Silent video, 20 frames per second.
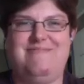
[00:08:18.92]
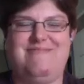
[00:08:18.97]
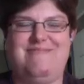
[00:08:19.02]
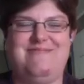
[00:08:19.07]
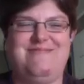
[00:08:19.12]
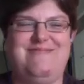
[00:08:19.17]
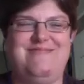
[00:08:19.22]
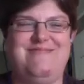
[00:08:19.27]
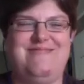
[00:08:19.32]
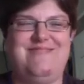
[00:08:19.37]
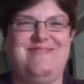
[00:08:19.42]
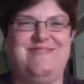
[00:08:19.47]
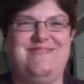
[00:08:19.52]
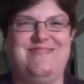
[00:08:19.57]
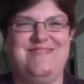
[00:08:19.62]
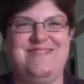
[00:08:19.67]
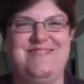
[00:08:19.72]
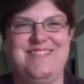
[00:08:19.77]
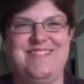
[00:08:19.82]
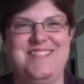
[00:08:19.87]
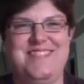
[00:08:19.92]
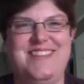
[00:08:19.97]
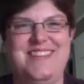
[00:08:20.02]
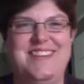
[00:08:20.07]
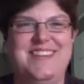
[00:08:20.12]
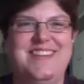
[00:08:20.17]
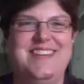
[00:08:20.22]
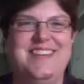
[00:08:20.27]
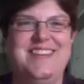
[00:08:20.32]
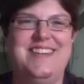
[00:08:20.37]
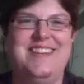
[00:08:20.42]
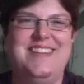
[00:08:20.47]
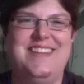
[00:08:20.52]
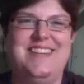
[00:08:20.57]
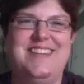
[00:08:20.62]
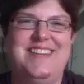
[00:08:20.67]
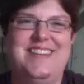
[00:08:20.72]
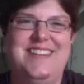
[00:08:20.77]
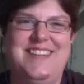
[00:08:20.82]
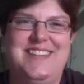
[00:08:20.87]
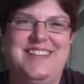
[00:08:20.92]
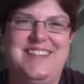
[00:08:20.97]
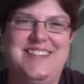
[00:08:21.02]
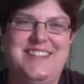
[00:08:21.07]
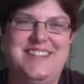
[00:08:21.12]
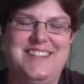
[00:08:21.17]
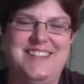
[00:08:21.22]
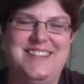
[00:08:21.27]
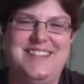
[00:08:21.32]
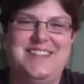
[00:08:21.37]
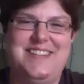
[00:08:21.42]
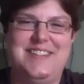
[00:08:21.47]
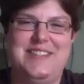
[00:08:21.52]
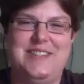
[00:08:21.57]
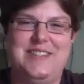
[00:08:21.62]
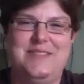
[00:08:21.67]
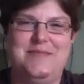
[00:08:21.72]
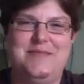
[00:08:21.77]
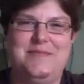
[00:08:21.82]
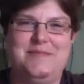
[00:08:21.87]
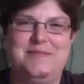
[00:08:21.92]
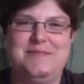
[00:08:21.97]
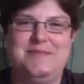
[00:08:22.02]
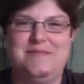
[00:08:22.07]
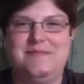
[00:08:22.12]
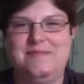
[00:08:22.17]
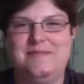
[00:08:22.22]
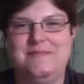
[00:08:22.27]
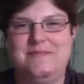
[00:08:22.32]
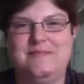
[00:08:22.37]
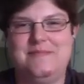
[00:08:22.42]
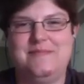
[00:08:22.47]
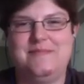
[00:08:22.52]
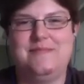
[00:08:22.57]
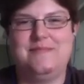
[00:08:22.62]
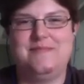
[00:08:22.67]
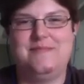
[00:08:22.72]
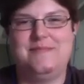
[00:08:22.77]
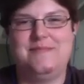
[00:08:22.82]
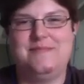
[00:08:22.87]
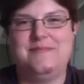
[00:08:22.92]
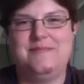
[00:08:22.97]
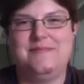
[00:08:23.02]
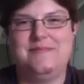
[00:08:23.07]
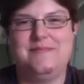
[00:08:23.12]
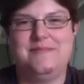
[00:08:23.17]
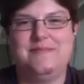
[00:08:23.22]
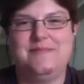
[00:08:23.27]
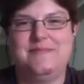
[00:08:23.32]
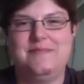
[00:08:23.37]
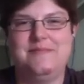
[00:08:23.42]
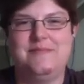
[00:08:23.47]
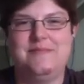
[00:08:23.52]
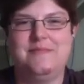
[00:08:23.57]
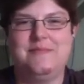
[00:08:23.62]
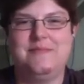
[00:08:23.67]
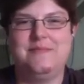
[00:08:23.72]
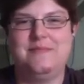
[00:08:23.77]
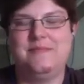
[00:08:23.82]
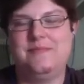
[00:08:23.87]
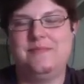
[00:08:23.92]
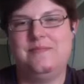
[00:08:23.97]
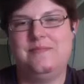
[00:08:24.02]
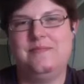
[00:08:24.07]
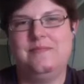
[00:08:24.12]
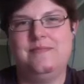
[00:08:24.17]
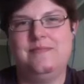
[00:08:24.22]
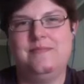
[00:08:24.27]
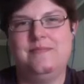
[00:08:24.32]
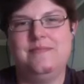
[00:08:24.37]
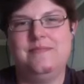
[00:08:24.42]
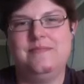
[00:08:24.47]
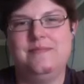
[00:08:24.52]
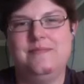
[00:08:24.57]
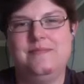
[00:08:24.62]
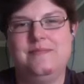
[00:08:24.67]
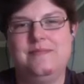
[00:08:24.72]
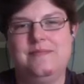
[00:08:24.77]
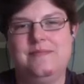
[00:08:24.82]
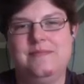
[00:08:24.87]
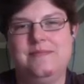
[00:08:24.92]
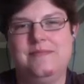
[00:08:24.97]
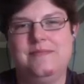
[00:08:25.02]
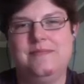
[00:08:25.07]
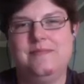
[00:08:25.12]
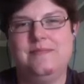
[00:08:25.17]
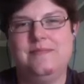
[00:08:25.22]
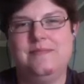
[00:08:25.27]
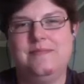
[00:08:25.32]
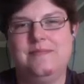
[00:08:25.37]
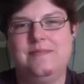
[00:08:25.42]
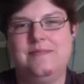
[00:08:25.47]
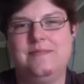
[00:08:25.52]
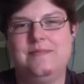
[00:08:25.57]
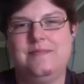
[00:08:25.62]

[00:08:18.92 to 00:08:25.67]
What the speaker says: No words are spoken by the person on screen.